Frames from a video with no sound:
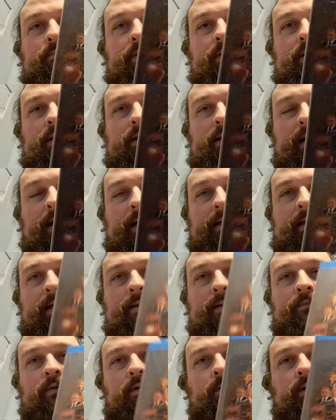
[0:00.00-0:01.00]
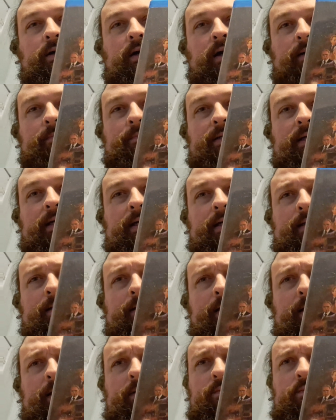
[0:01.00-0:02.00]
But goddamn, RoboCop, 10 out of
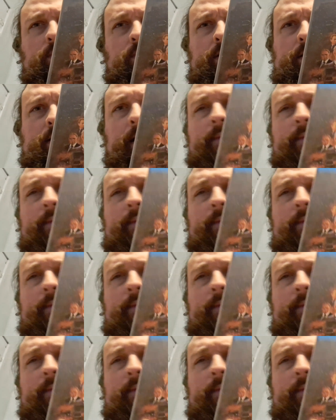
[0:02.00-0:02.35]
10. One of the